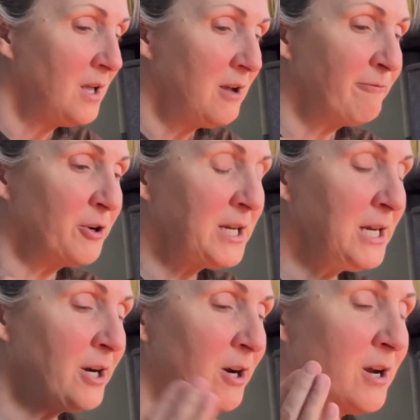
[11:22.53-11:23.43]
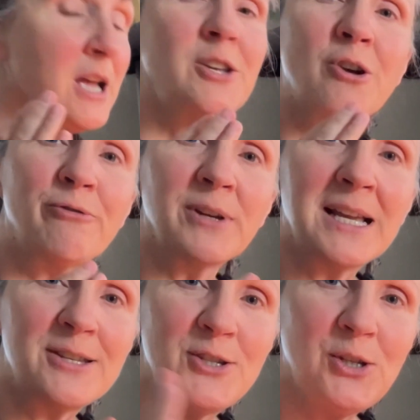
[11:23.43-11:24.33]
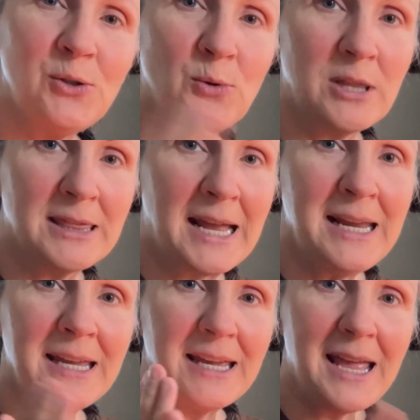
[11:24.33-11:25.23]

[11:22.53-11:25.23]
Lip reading: For here, don't forget to like